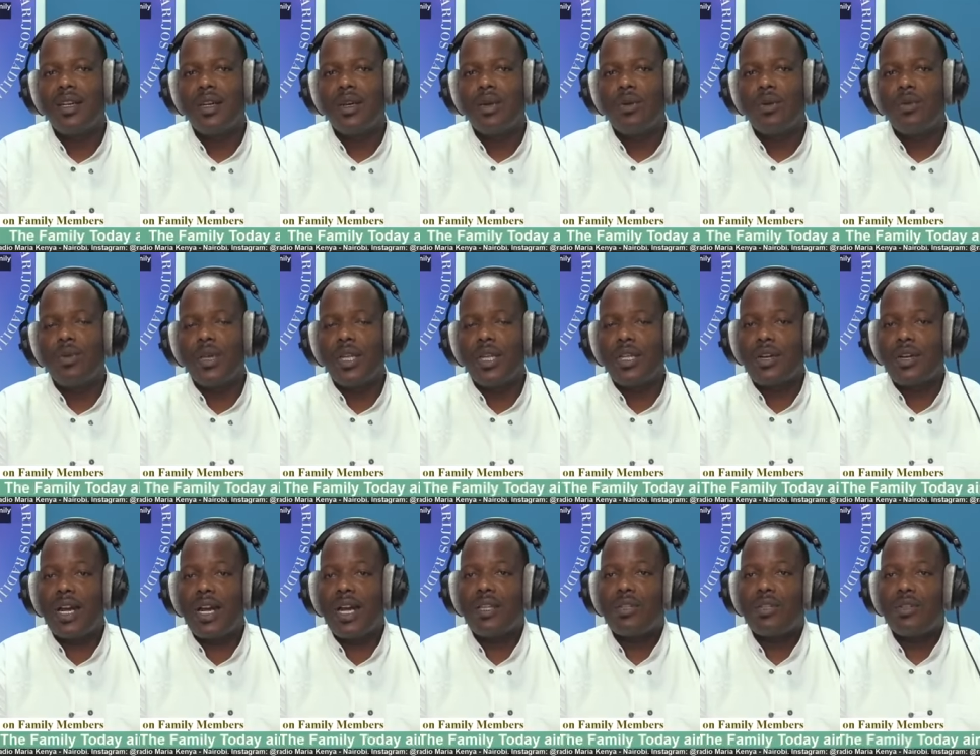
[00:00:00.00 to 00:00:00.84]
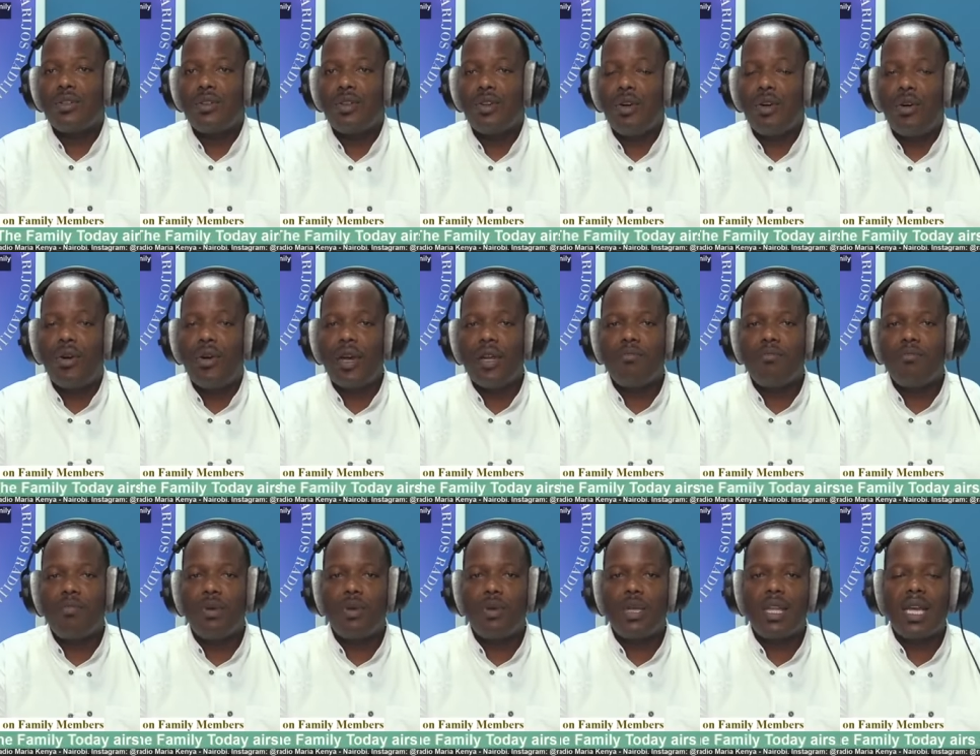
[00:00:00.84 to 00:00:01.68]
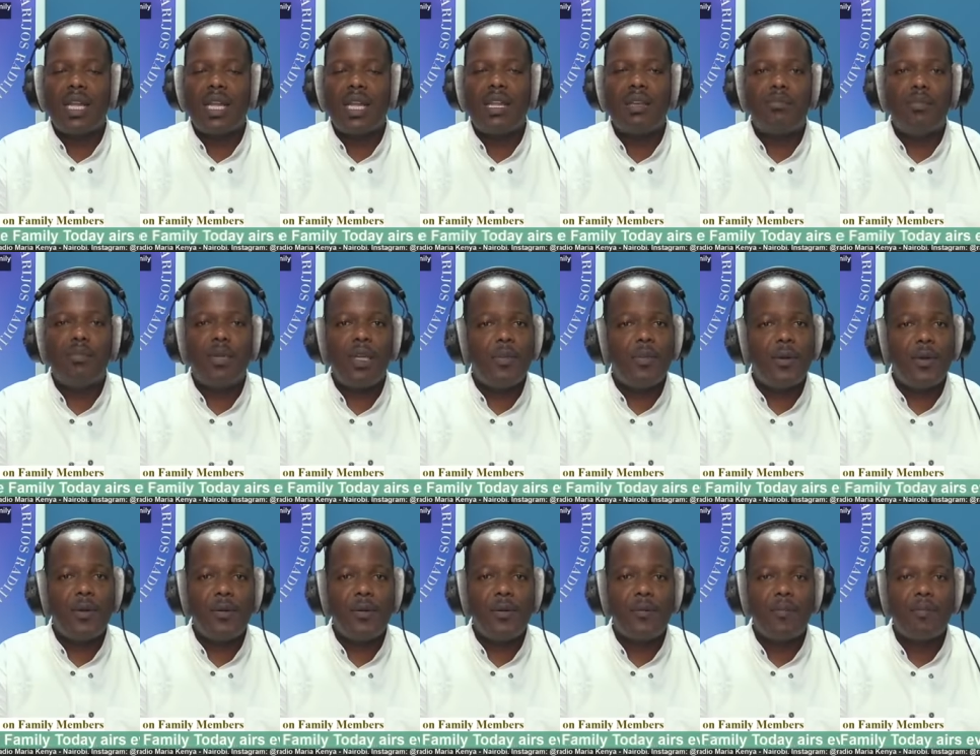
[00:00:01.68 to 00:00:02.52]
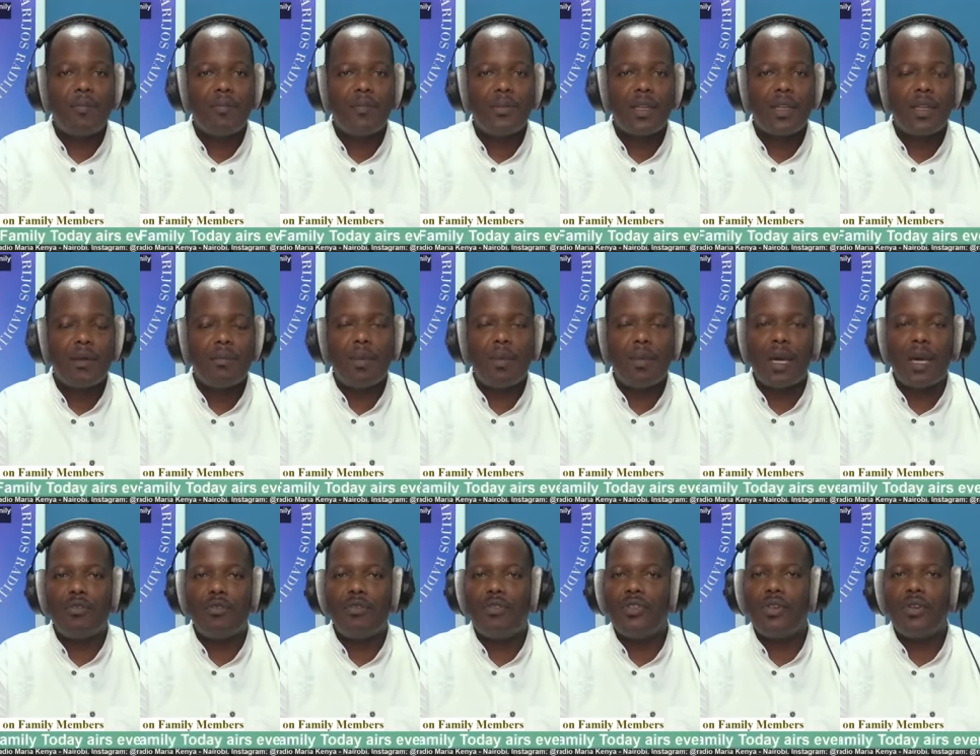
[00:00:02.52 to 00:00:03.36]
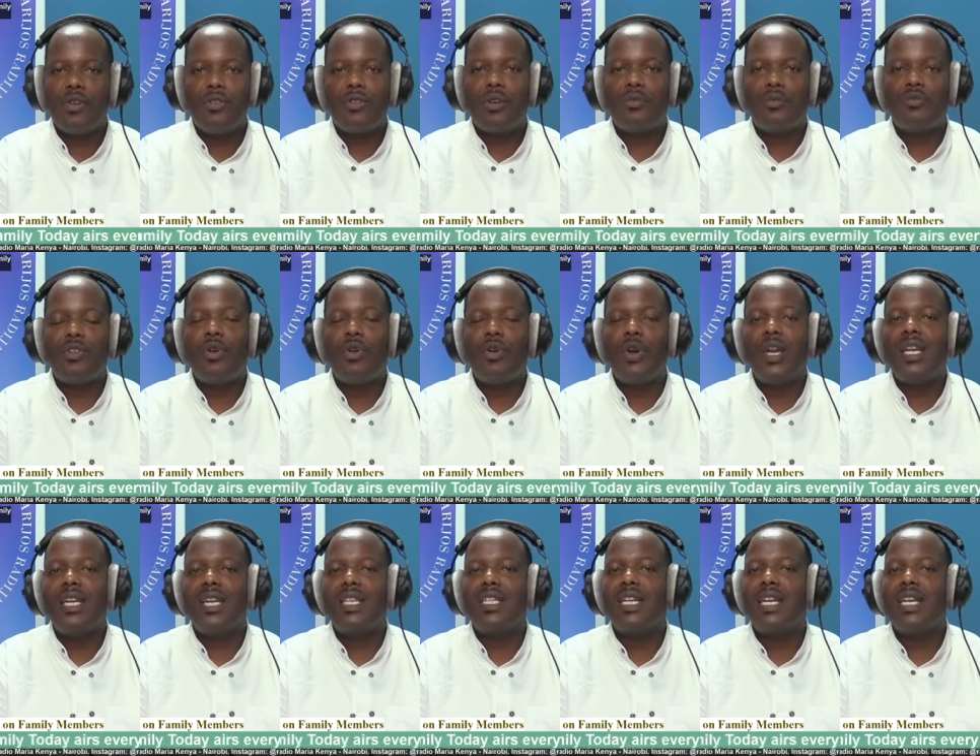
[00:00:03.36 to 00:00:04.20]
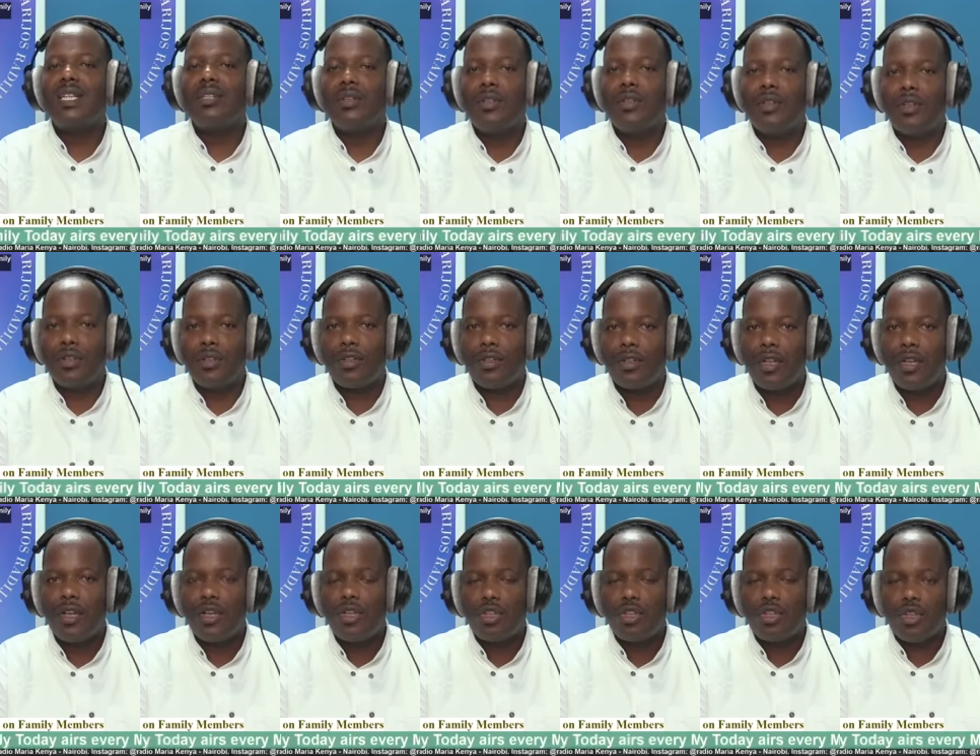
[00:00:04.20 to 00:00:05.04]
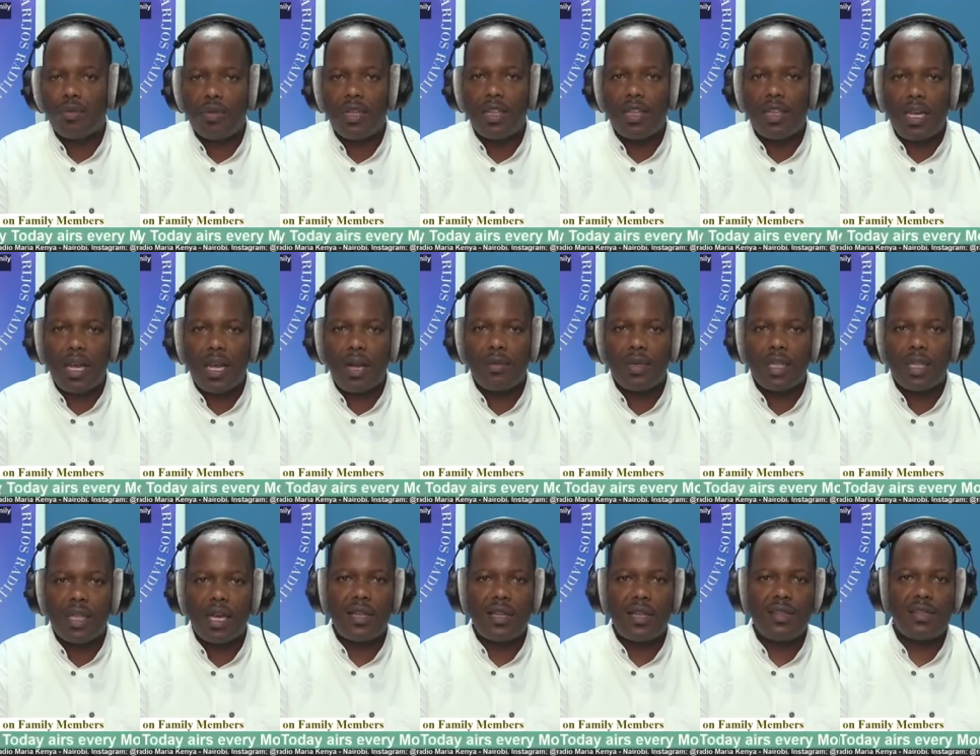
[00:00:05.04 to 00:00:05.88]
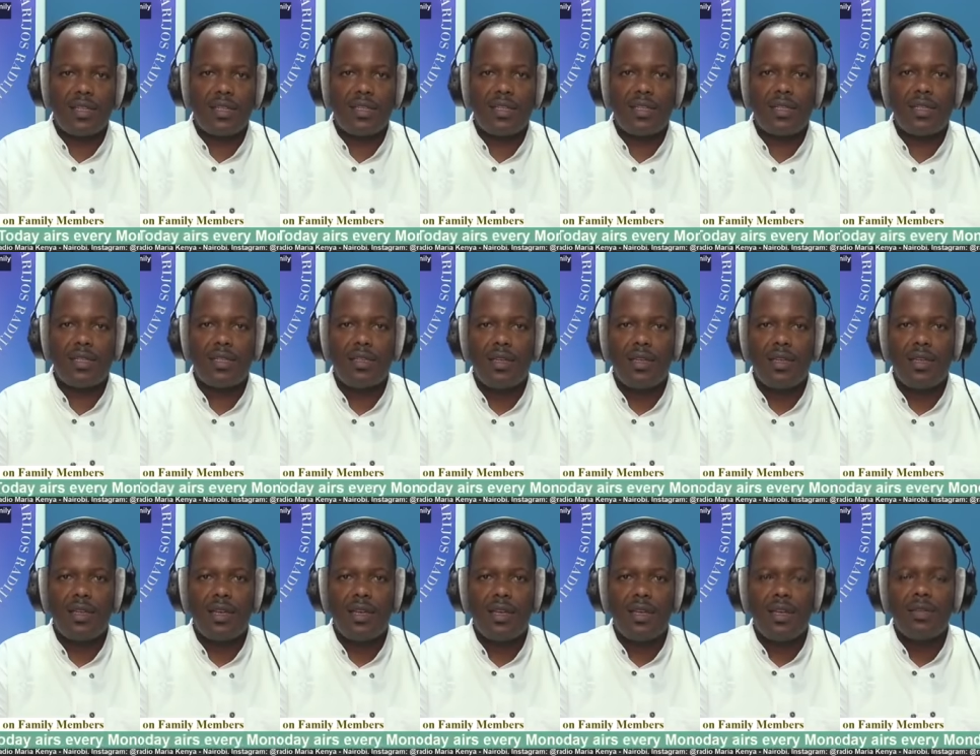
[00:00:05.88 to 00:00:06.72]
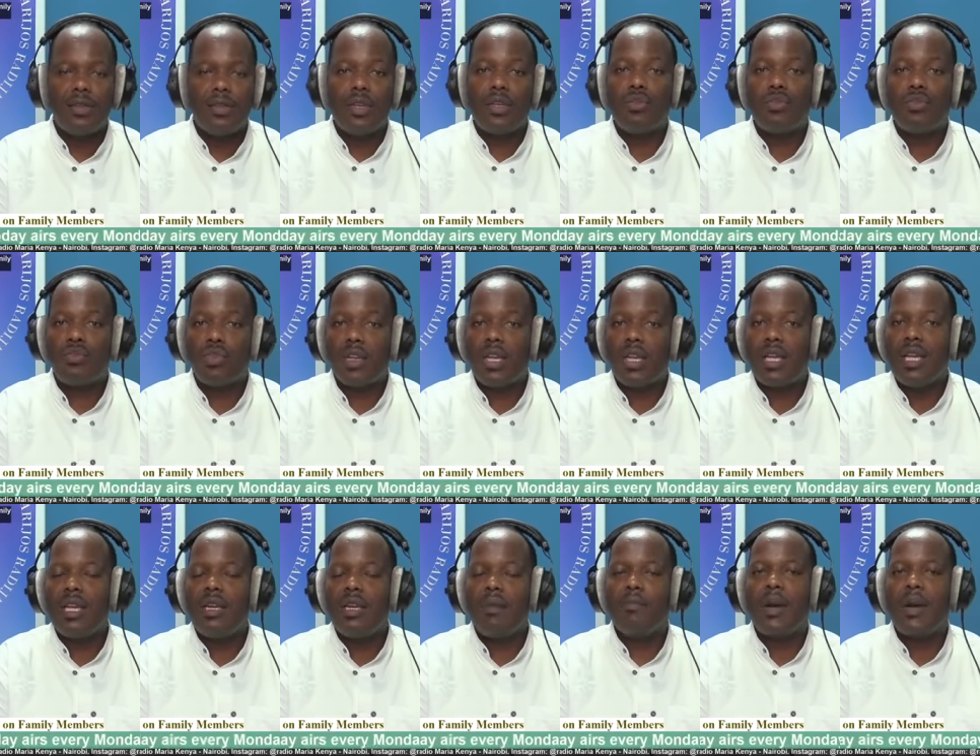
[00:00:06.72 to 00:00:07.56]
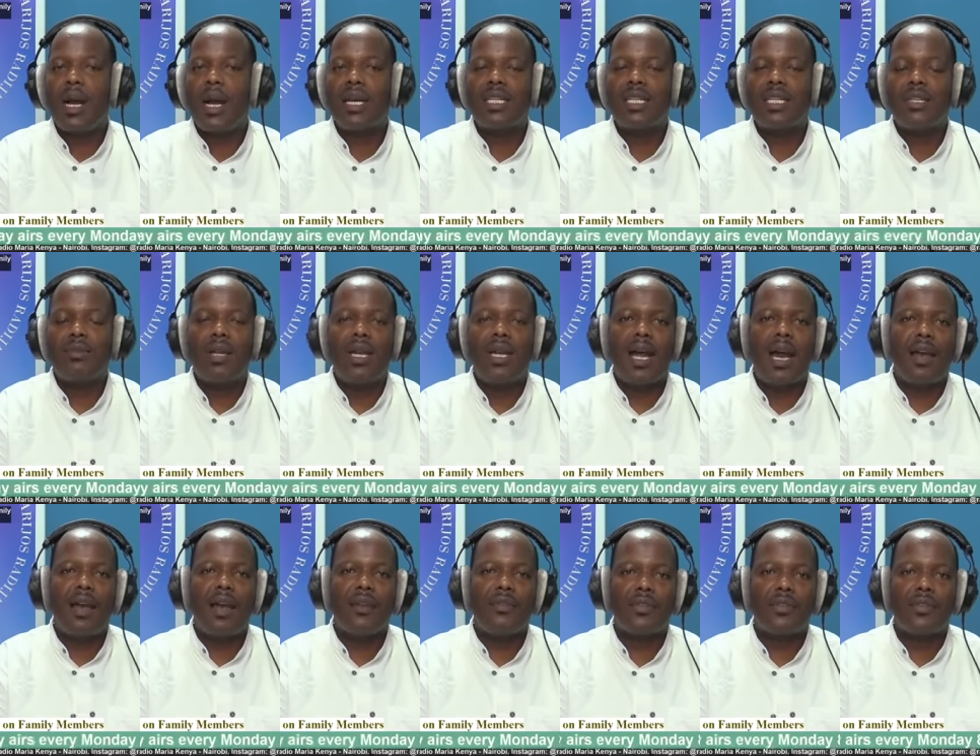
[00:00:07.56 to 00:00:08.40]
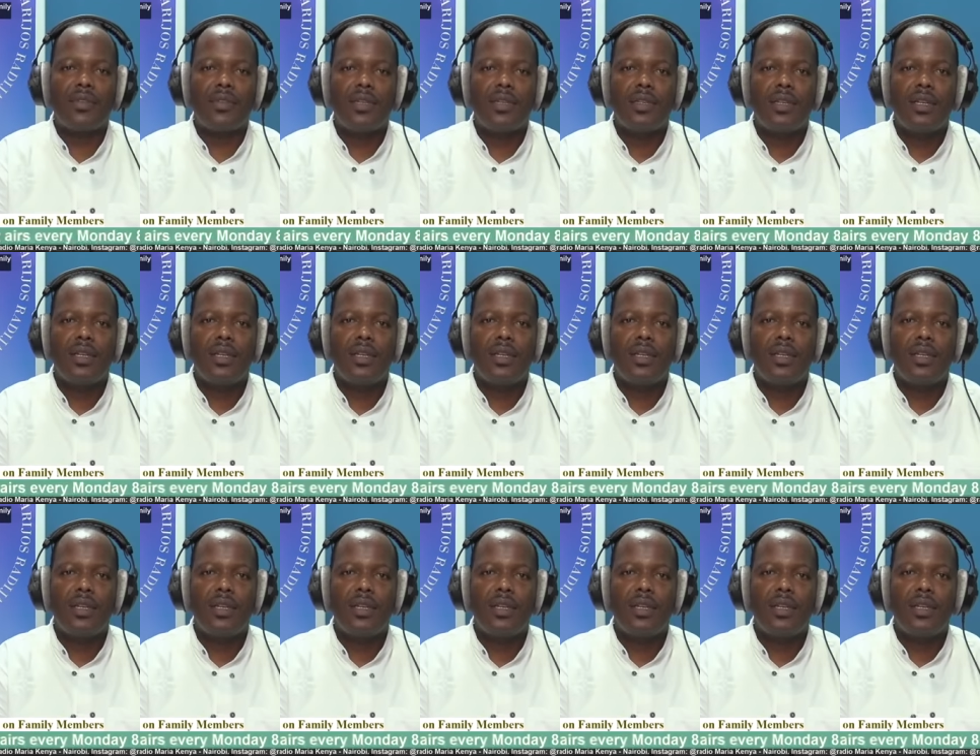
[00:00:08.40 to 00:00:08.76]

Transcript: We try to go and be with other people, but you feel you have no energy at all to be there with others. This really impacts our lives.